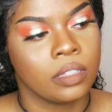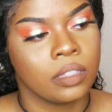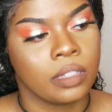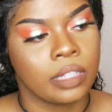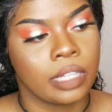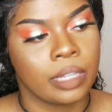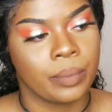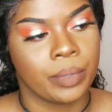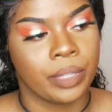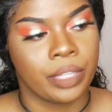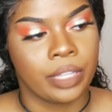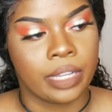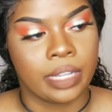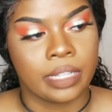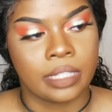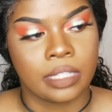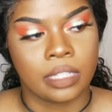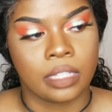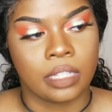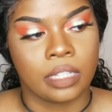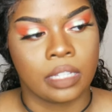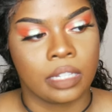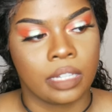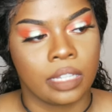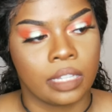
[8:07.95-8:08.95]
That way you guys
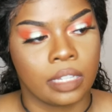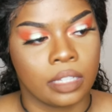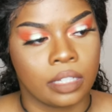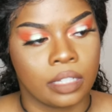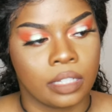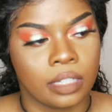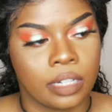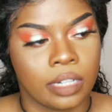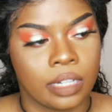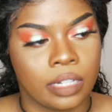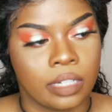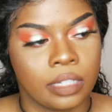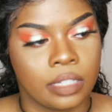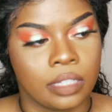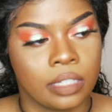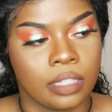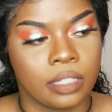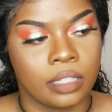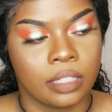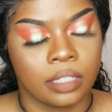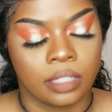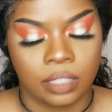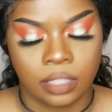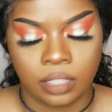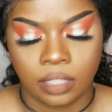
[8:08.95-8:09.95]
can get like a good idea
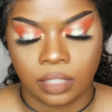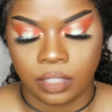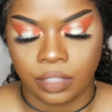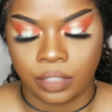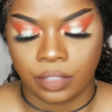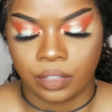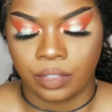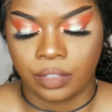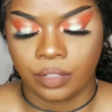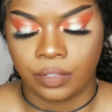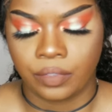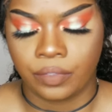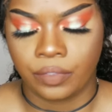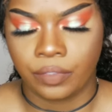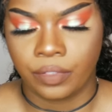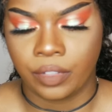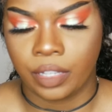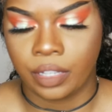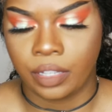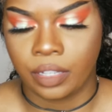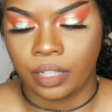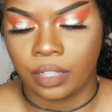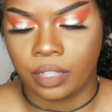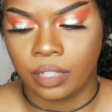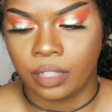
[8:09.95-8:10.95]
of
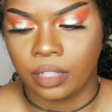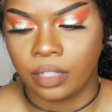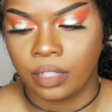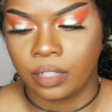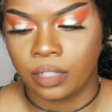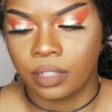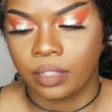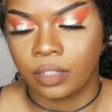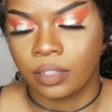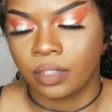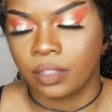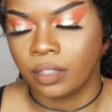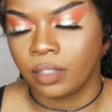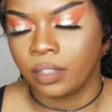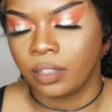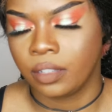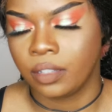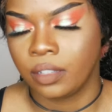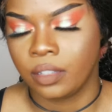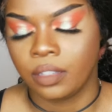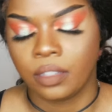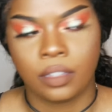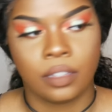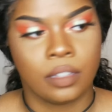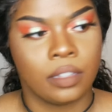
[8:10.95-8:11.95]
uh,
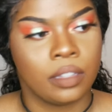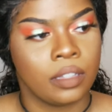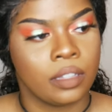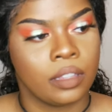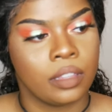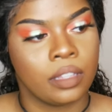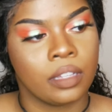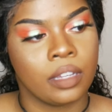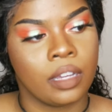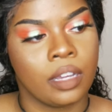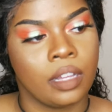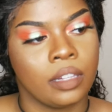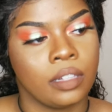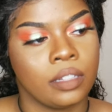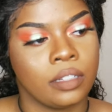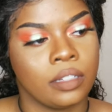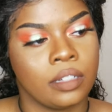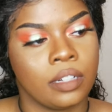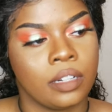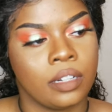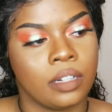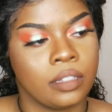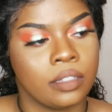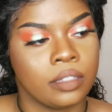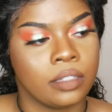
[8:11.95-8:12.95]
the
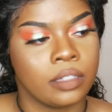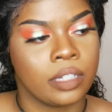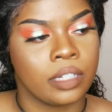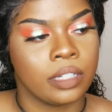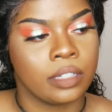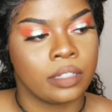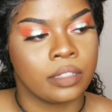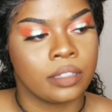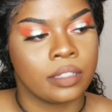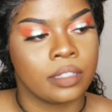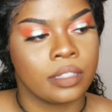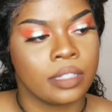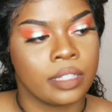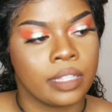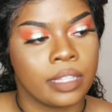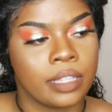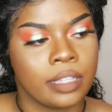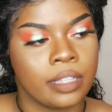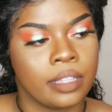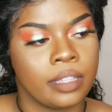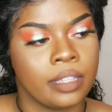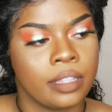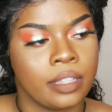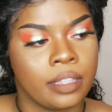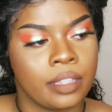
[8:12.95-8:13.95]
color on darker skin.
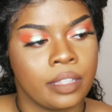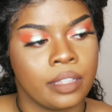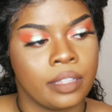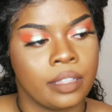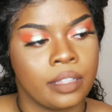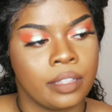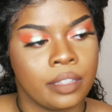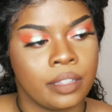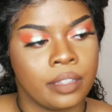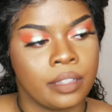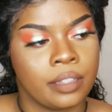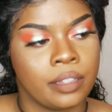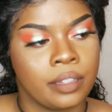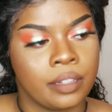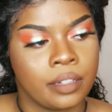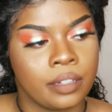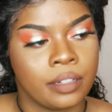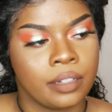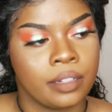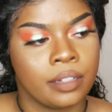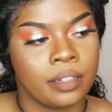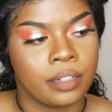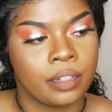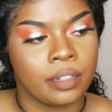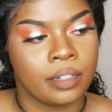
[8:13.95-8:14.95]

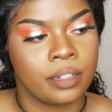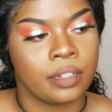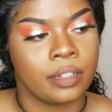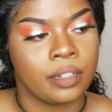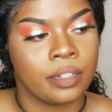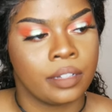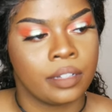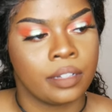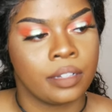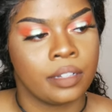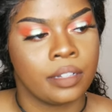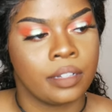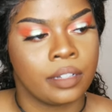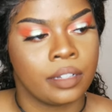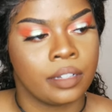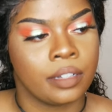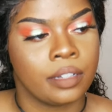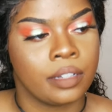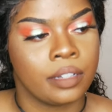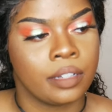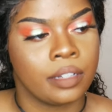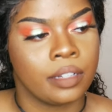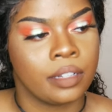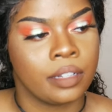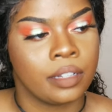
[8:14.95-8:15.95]

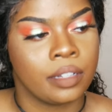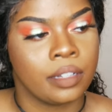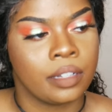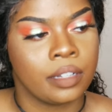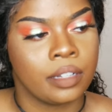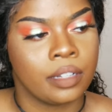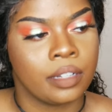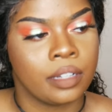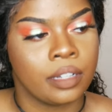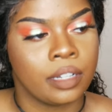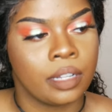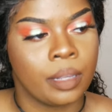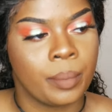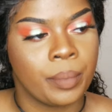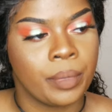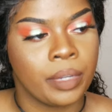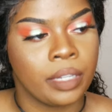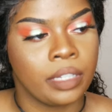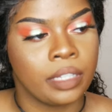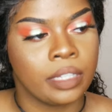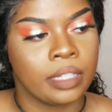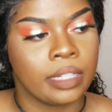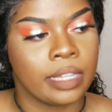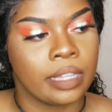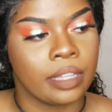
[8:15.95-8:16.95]
I'm gonna
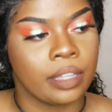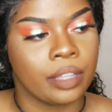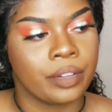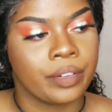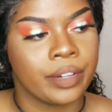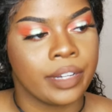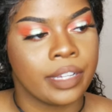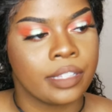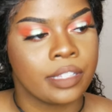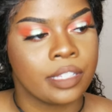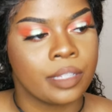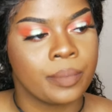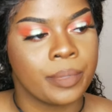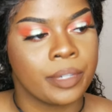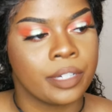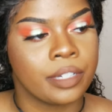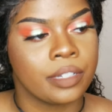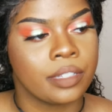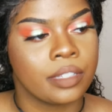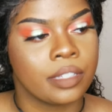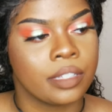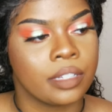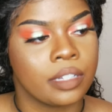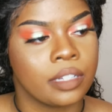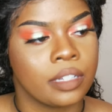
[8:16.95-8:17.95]
look like a crazy
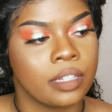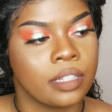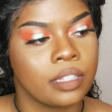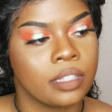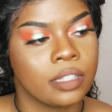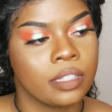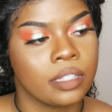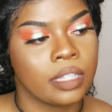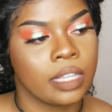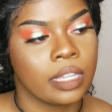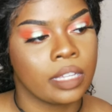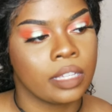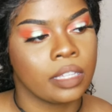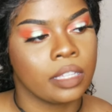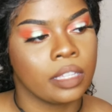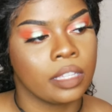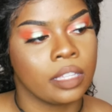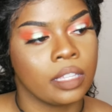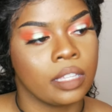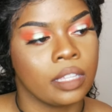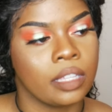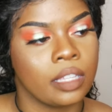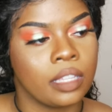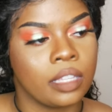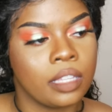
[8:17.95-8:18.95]
person in a
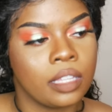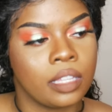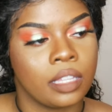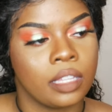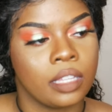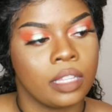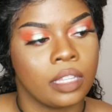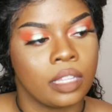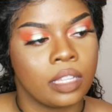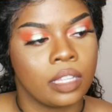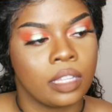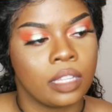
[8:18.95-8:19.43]
second.